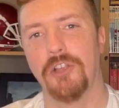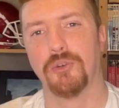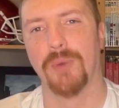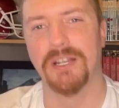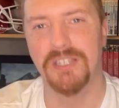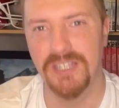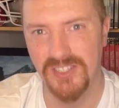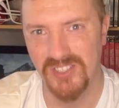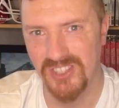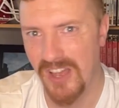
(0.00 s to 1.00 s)
directed
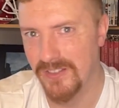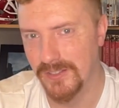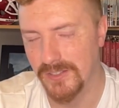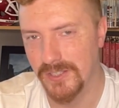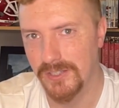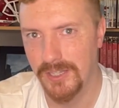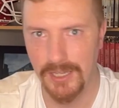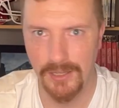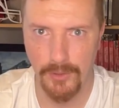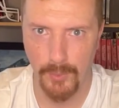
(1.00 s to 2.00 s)
his sons
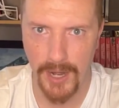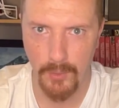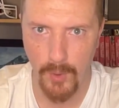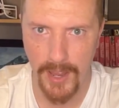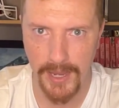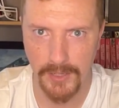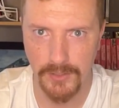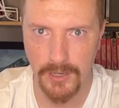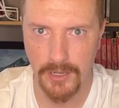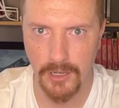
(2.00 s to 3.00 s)
in the right way
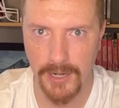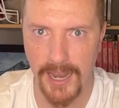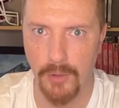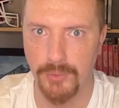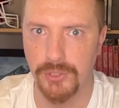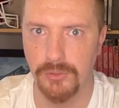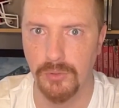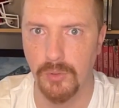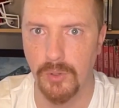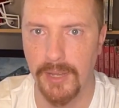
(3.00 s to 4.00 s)
on how
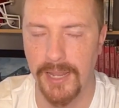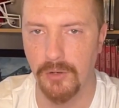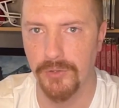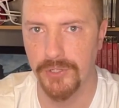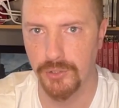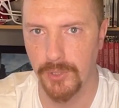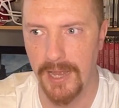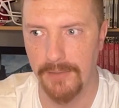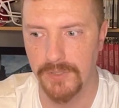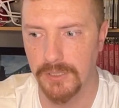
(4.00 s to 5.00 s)
to handle this
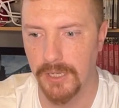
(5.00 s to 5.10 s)
draft.